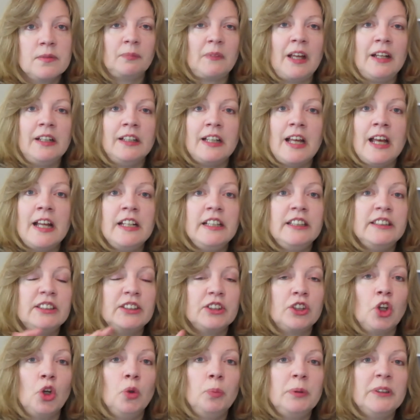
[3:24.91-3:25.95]
and any
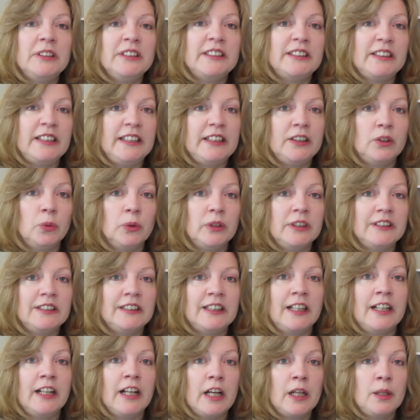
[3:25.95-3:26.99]
scope and sequence
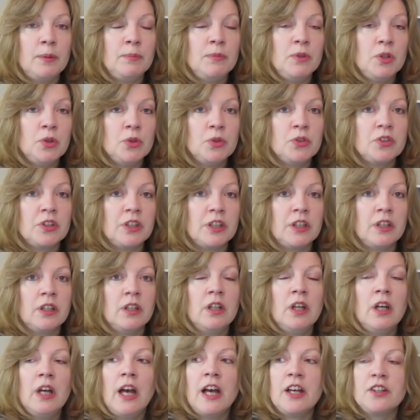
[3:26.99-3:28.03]
that I'm using
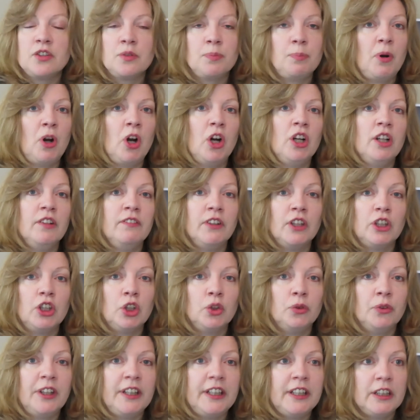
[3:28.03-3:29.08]
as part of a
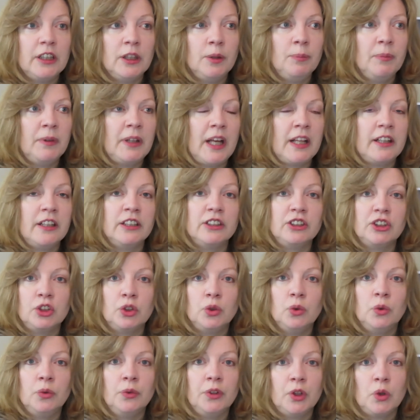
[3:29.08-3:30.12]
curriculum that the
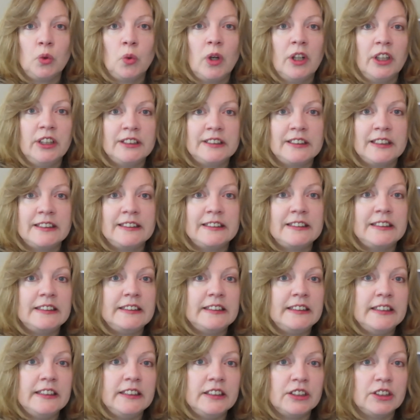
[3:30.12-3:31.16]
school requires us to
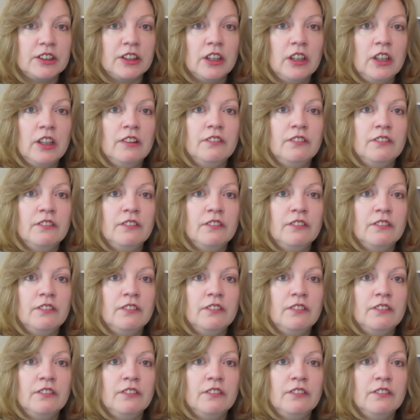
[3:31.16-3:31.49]
teach.